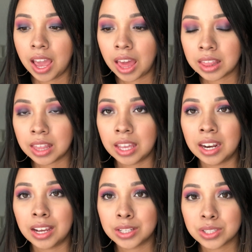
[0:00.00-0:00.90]
and then
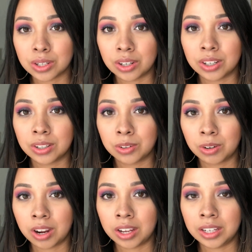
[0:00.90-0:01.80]
I started
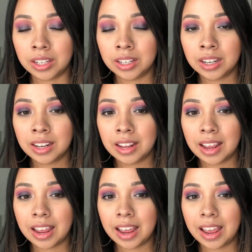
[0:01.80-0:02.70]
crying.
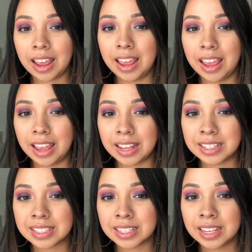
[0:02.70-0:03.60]

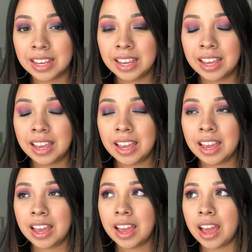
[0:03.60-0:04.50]
And
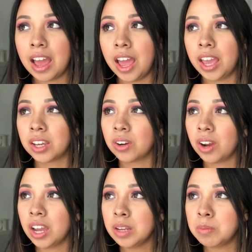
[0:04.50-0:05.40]
I
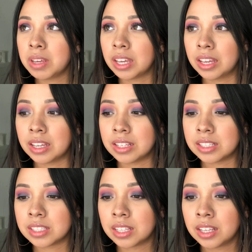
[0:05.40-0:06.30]
cried
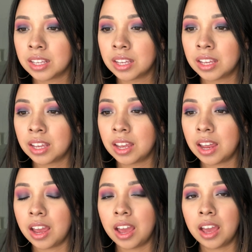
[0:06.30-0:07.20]
because
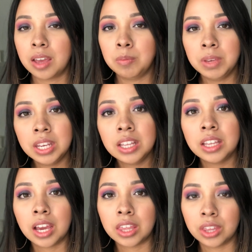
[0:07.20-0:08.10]

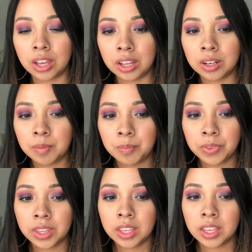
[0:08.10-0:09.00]
immediately I thought,
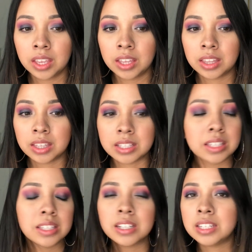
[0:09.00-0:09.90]
this
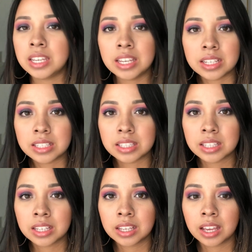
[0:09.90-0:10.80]
is a tease.
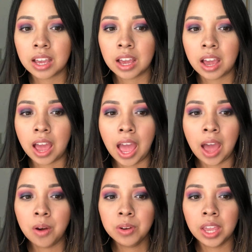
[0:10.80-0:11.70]

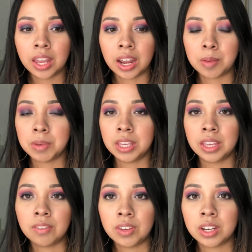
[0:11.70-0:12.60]
how can I be
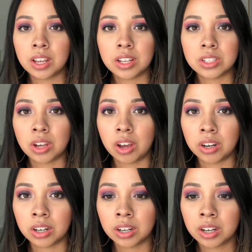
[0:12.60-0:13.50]
given a
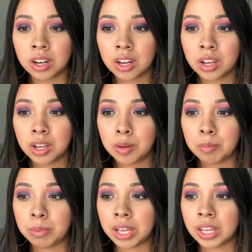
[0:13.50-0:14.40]
daughter,
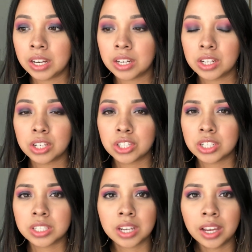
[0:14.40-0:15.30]
but
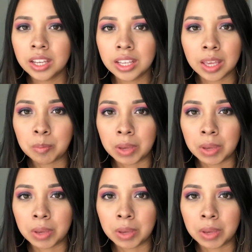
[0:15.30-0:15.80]
she's not going to get